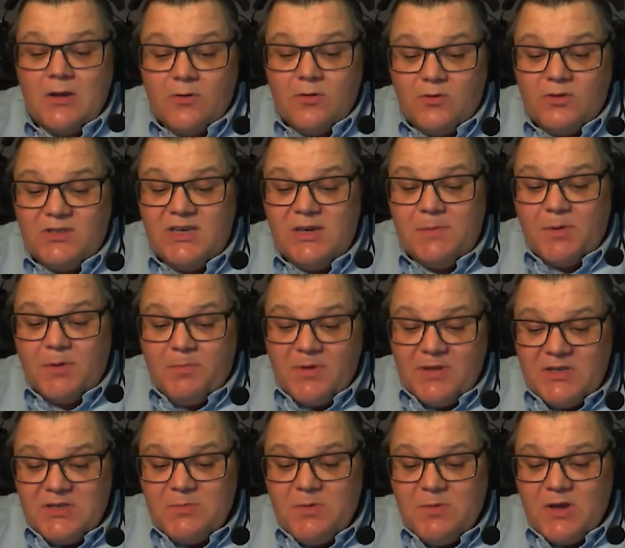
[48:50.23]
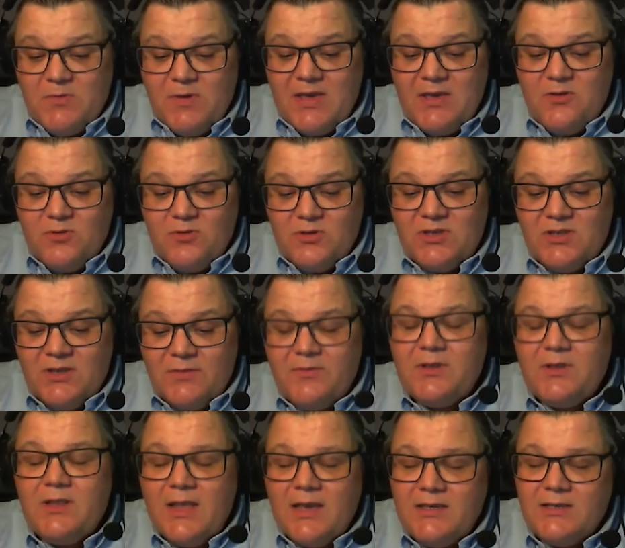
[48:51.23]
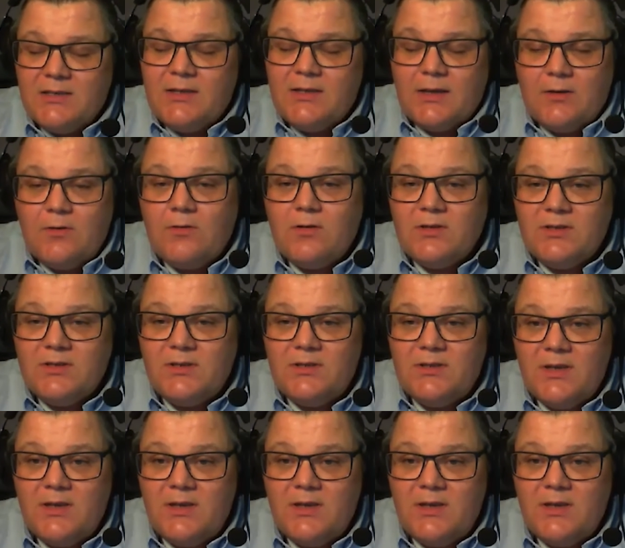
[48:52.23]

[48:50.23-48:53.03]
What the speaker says: Those cheaper printers, by the way, use a different laser technology.